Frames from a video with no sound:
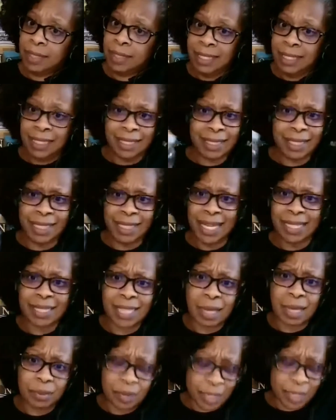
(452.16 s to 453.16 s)
that that's
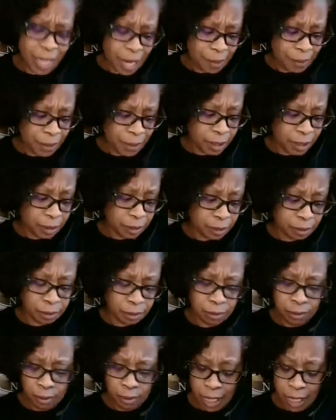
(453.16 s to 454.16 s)
not what's happening
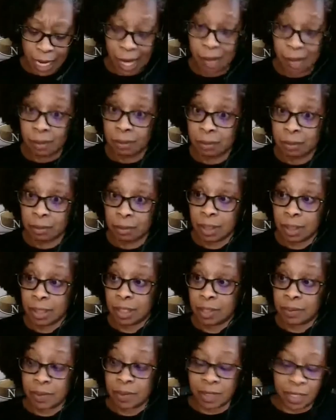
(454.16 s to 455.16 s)
now because
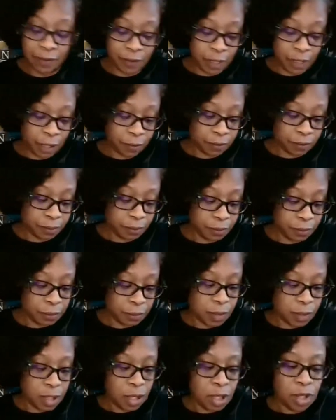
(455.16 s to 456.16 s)
this was left out.
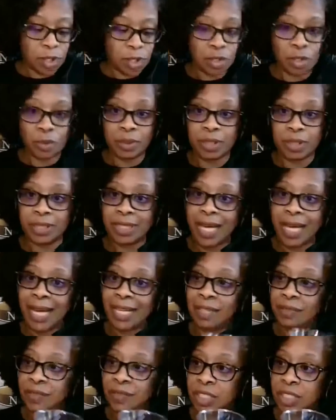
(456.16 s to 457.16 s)
So
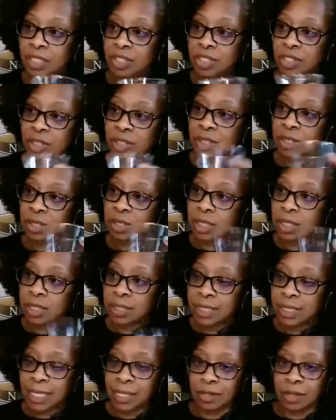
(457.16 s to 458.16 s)
inside of each
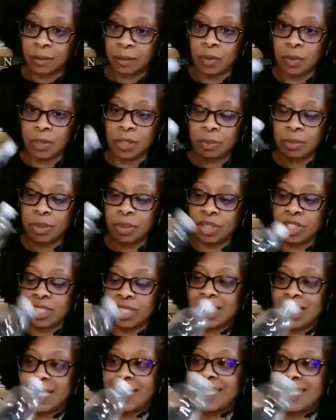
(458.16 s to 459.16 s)
container, I'm going to put
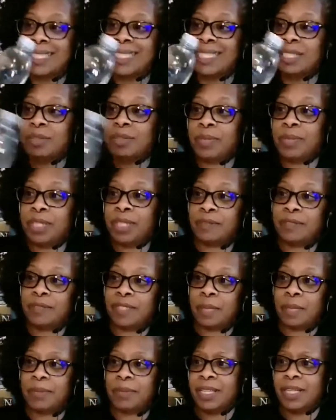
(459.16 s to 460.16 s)
just a little bit of
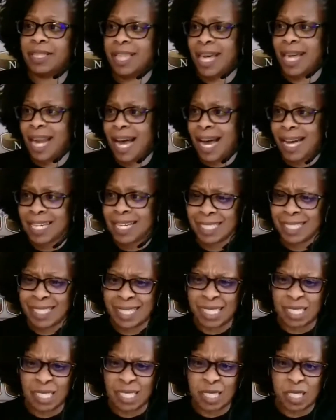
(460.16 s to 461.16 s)
something that I
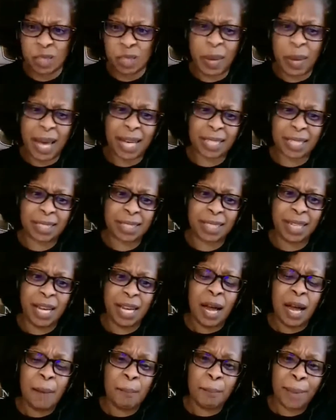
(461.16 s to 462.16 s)
suspect
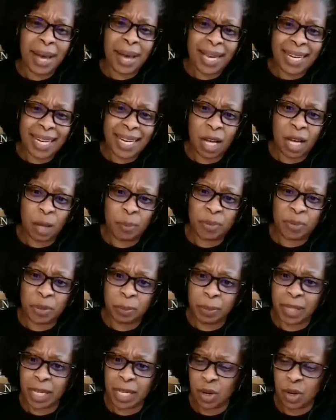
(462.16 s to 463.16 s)
might help the
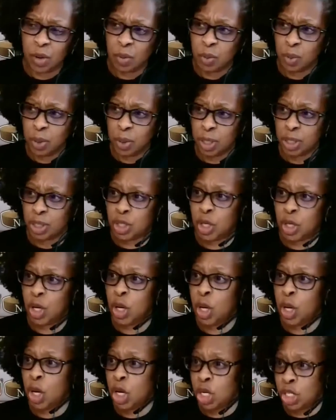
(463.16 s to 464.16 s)
Play-Doh
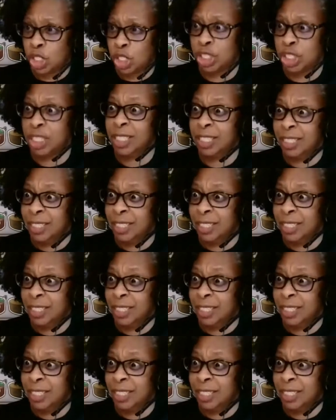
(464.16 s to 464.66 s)
return